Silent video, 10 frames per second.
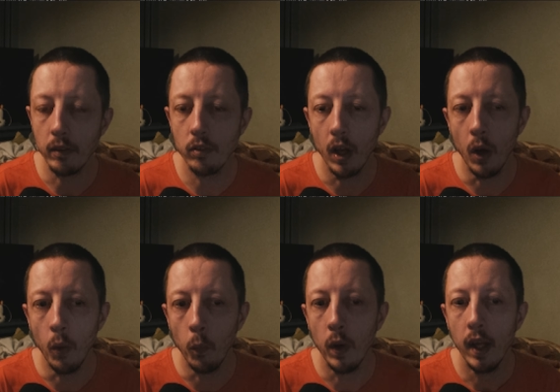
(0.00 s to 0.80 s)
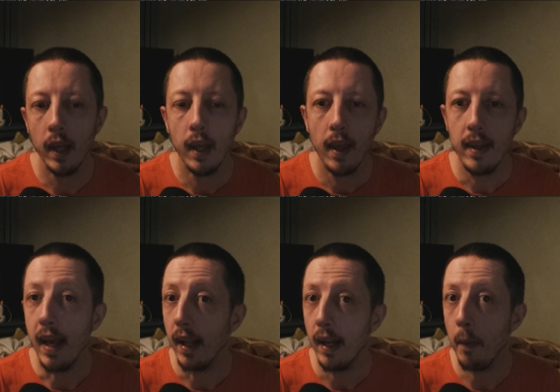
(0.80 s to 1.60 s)
So
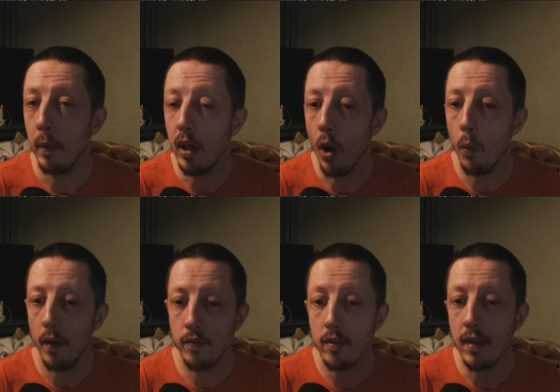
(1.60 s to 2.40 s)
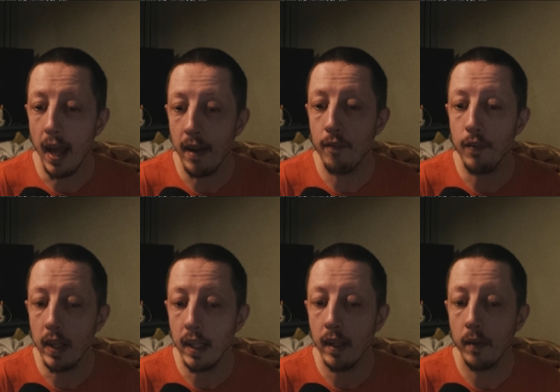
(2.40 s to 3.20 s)
yeah, let me know if there's
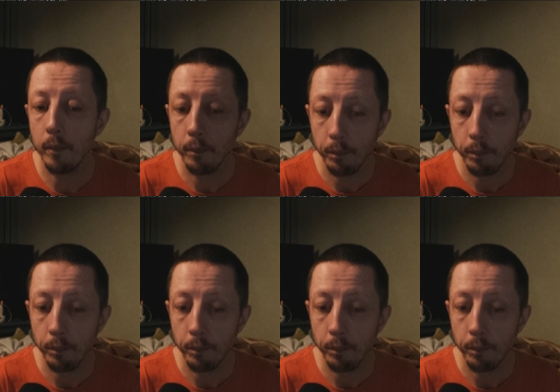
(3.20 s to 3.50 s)
anything